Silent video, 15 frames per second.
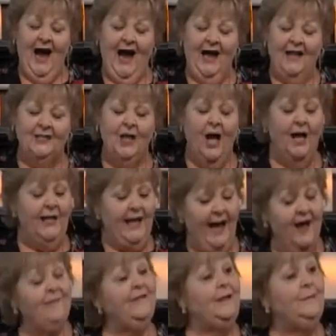Not
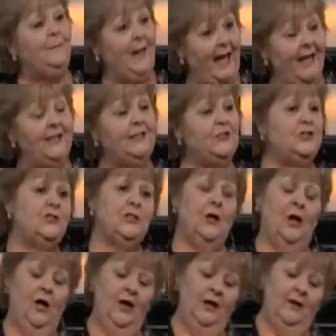having managed to
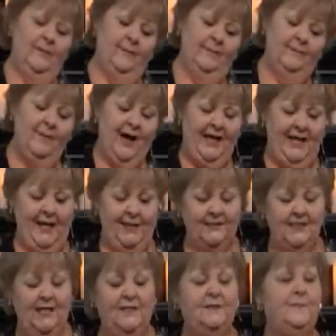harm my
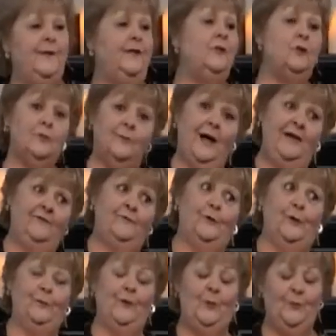ex-husband or my
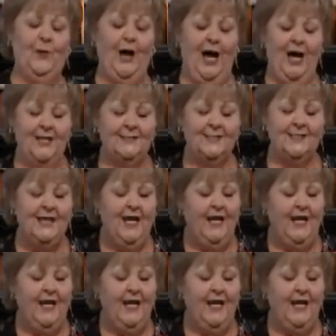former boss,